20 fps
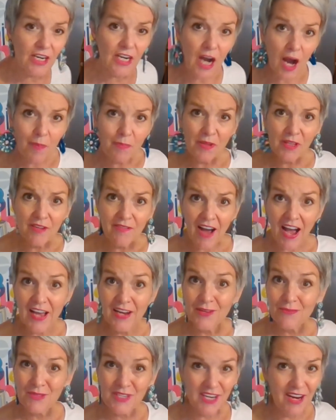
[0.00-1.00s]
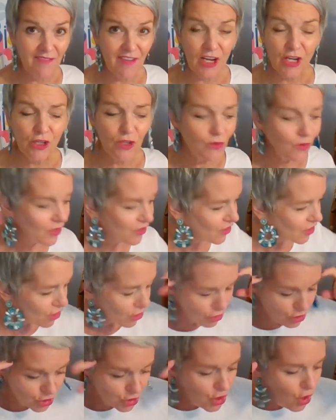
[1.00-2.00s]
have a couple of items that I've included
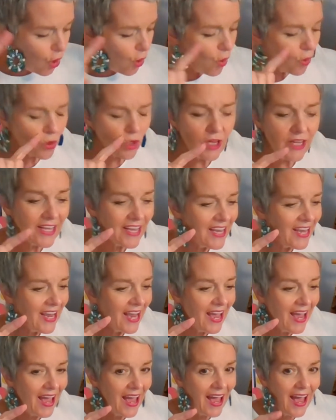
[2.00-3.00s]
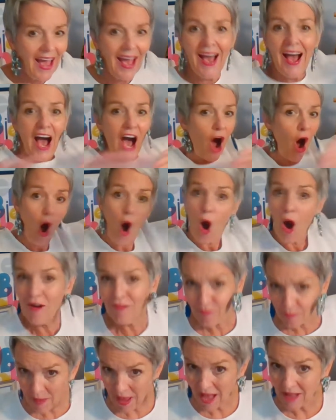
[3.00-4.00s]
that are totally
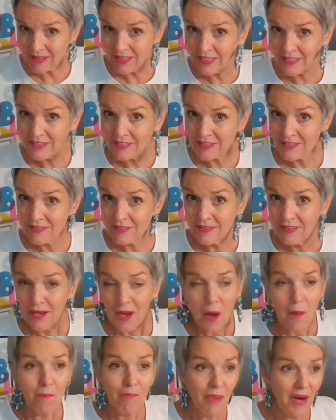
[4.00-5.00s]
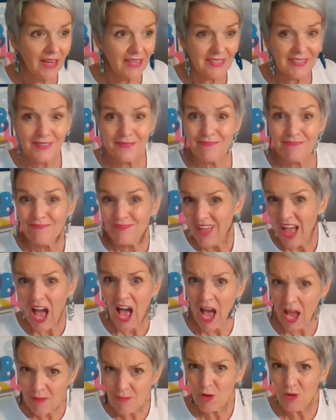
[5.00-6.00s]
off palette, but
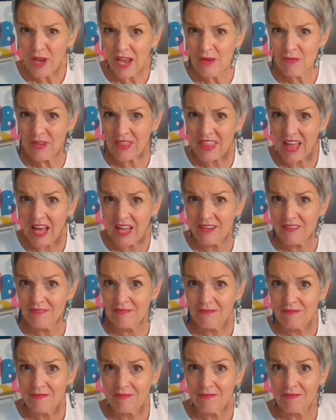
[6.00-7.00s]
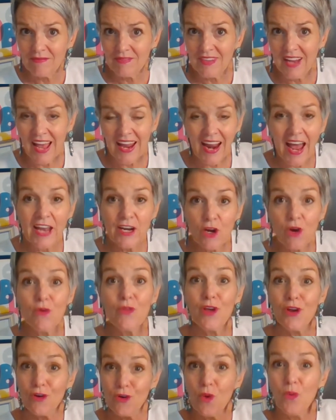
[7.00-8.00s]
I'm okay with that. And I
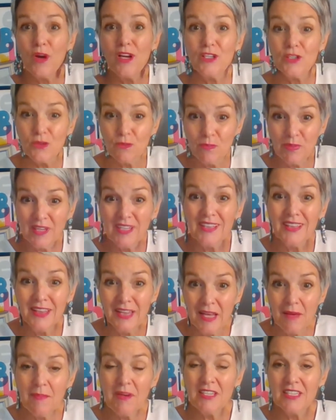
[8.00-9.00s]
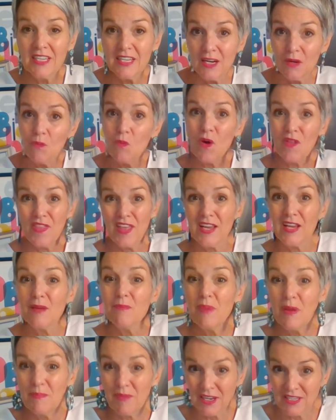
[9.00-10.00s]
know they're going to be limited in what they
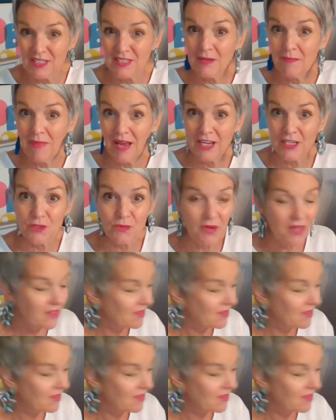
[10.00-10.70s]
can be mixed and matched